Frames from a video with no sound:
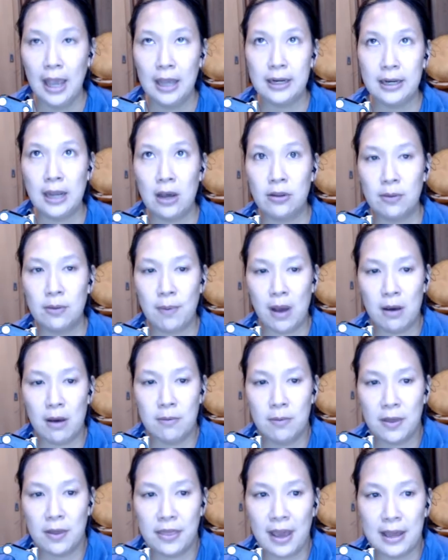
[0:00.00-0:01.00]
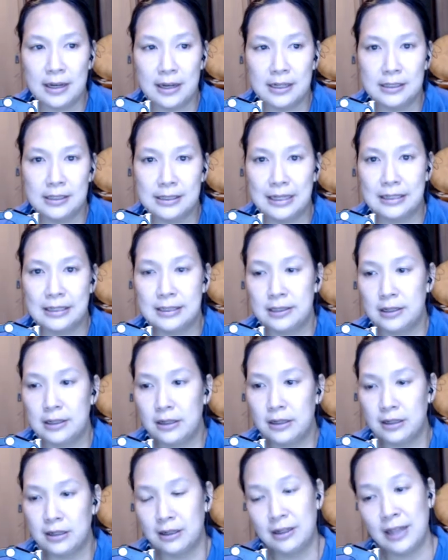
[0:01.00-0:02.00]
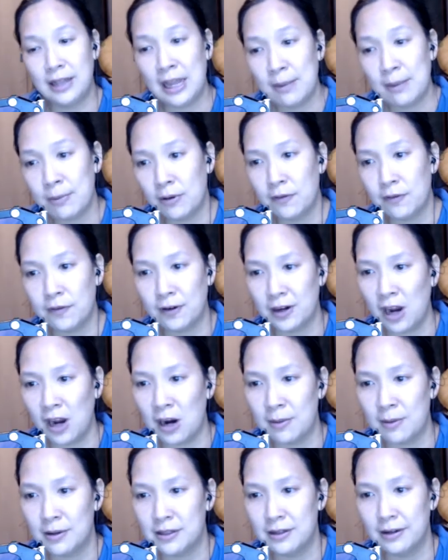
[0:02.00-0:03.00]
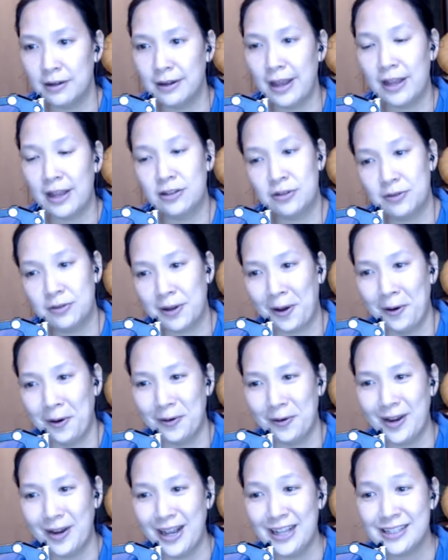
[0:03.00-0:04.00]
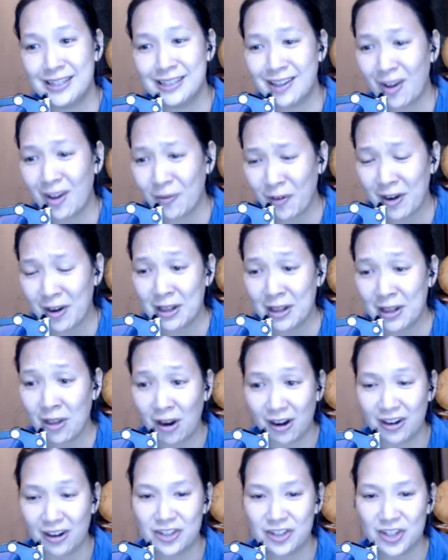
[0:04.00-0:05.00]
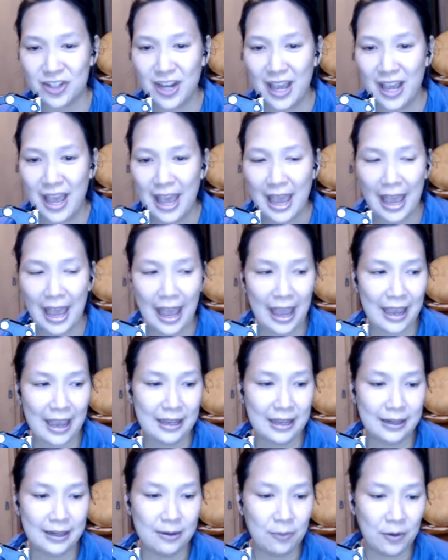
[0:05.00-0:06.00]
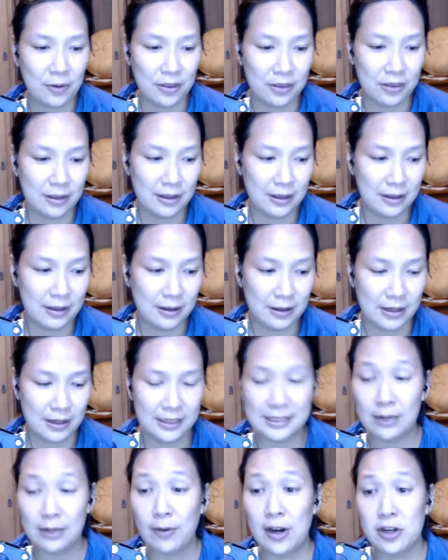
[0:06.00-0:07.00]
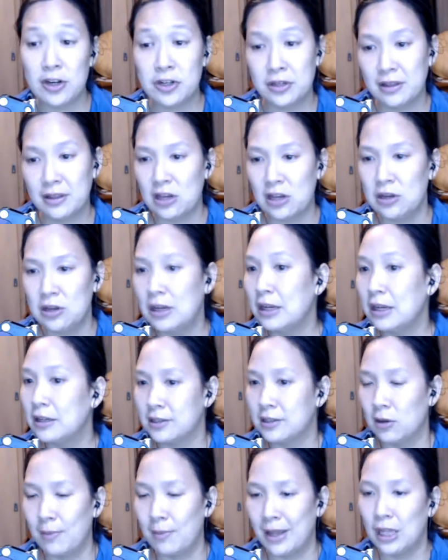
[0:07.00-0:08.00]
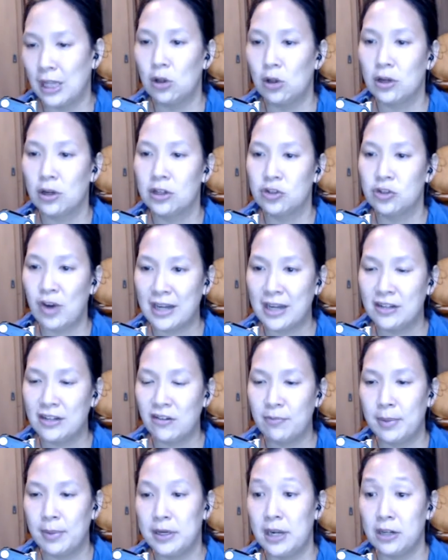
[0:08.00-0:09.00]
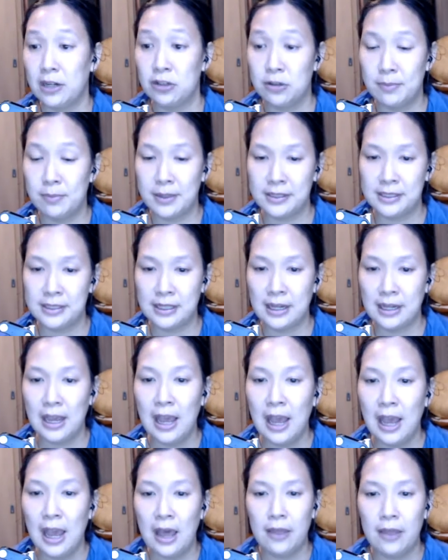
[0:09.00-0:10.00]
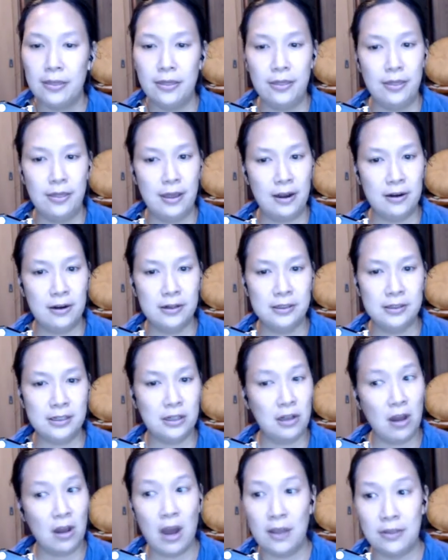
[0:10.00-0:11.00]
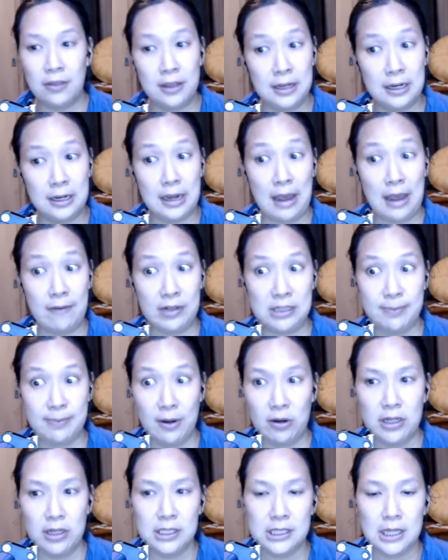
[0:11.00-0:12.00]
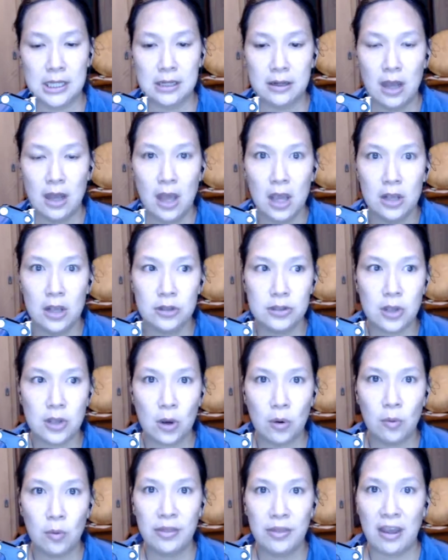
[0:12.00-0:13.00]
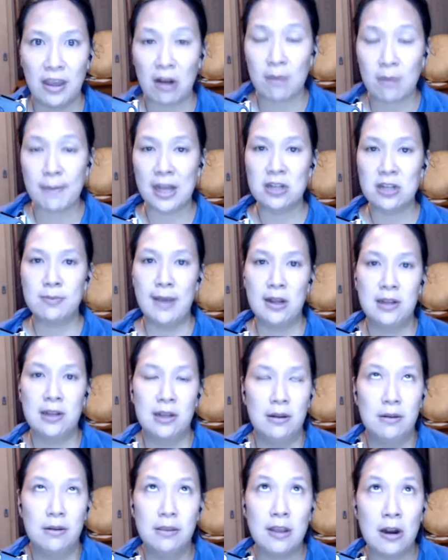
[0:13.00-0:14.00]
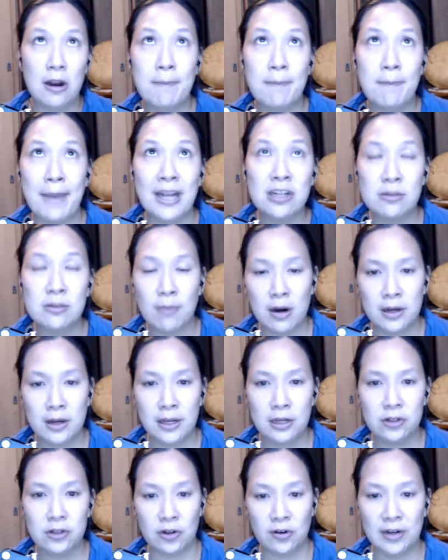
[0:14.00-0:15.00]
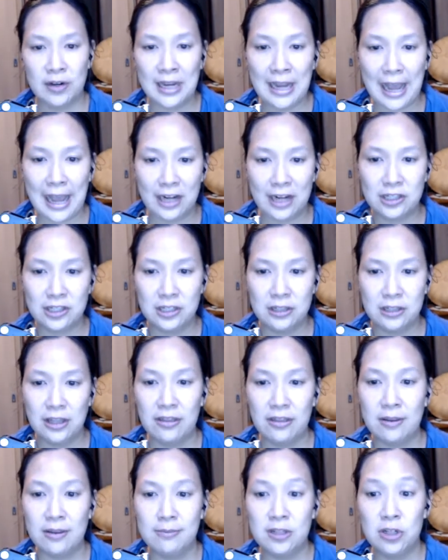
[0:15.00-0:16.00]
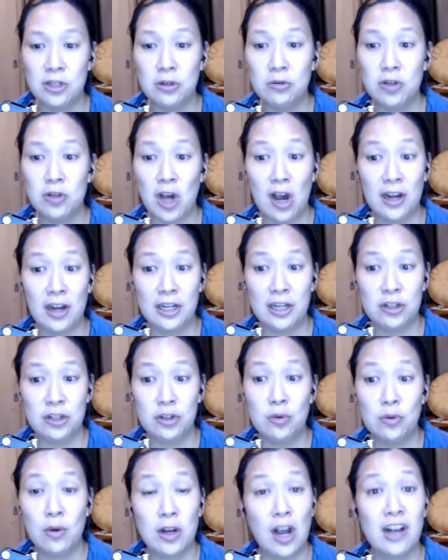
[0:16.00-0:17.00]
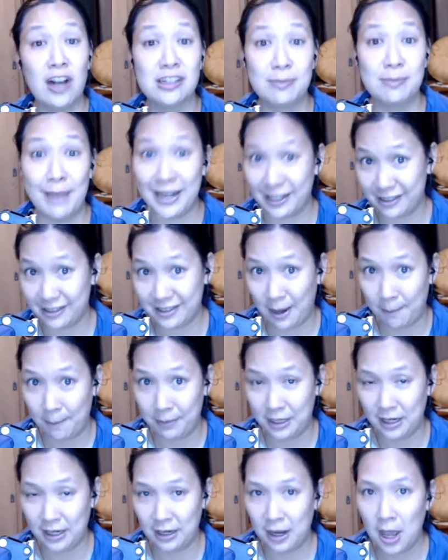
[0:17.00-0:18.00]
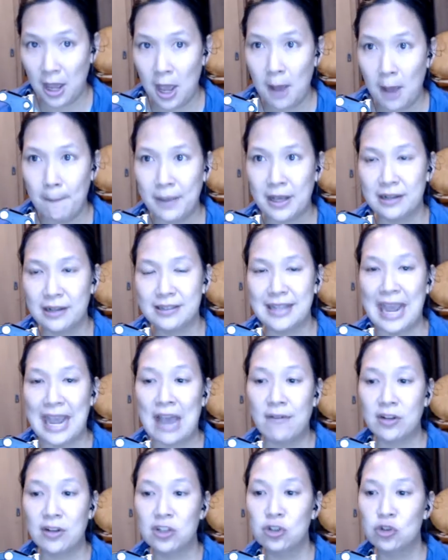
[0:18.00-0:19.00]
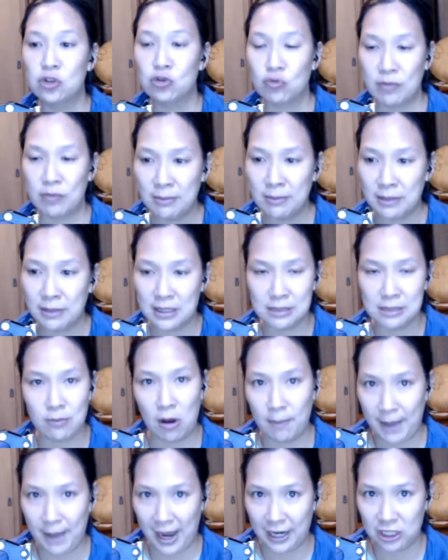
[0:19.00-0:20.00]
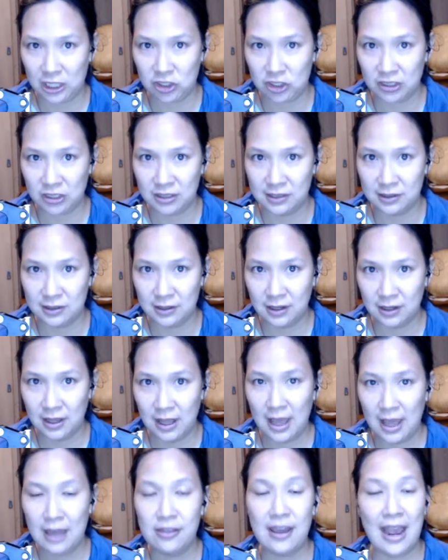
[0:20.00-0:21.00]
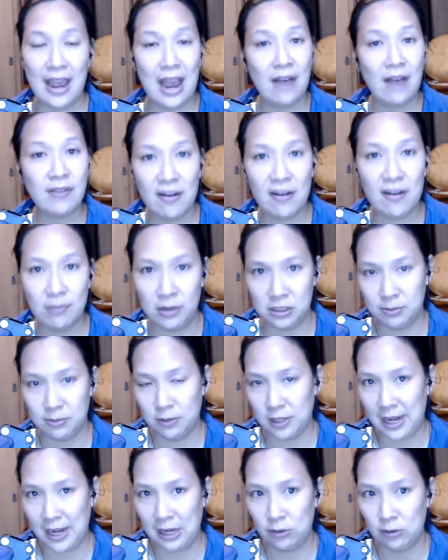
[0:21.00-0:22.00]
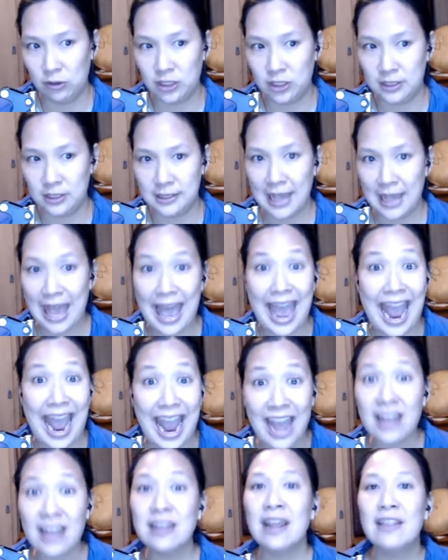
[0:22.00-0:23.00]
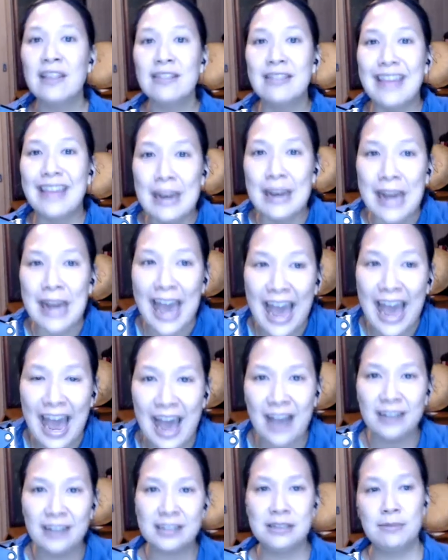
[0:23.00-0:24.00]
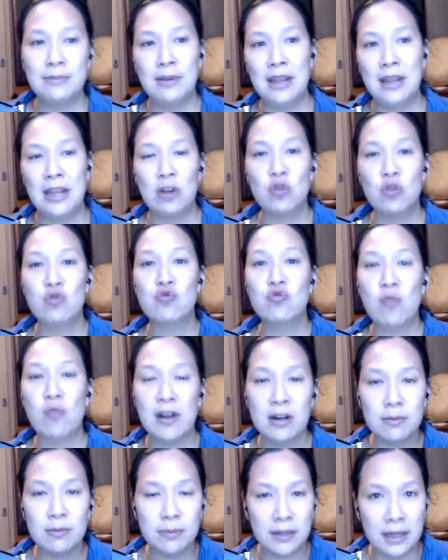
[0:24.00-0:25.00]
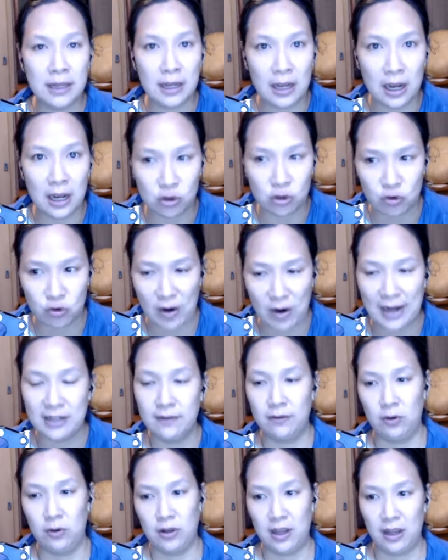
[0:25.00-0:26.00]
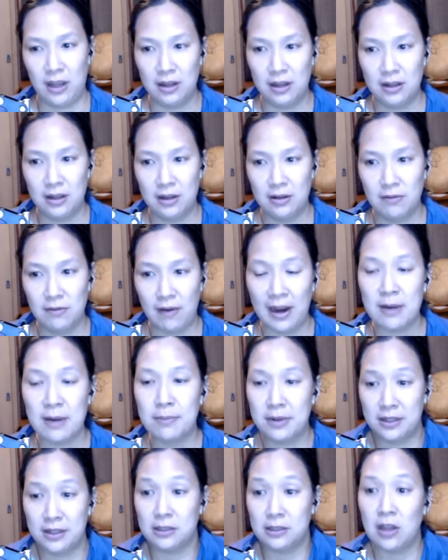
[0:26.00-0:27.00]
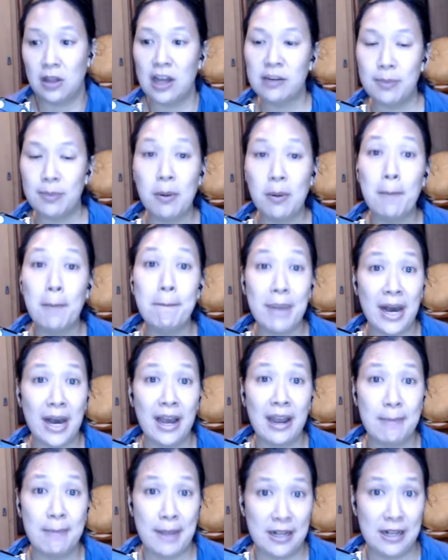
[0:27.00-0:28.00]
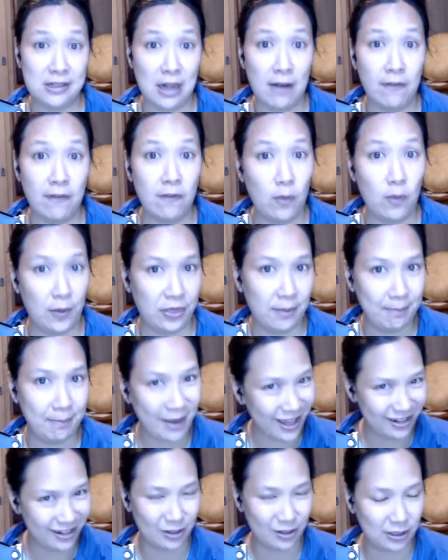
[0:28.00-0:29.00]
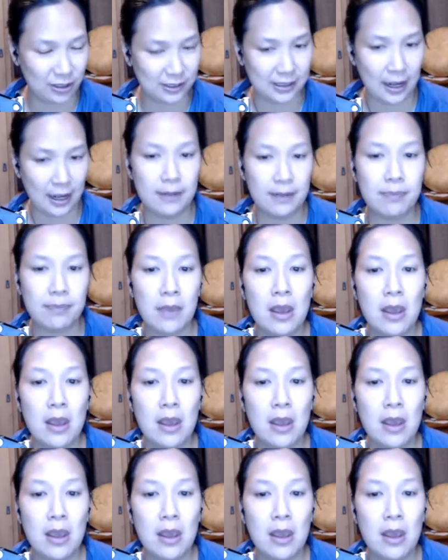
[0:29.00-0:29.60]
Now, the problem with that is it's a label for a garment, as you know, it's not very large. And with the consideration that you need to still make it look attractive, but not too busy, there's a lot they didn't have experience in. So their benchmarking journey actually led them to talking to a cosmetics company because they have extremely small packages. They have to have multiple languages, and it has to be incredibly attractive looking, right? Because a lot of people buy based off of what the bottle looks like.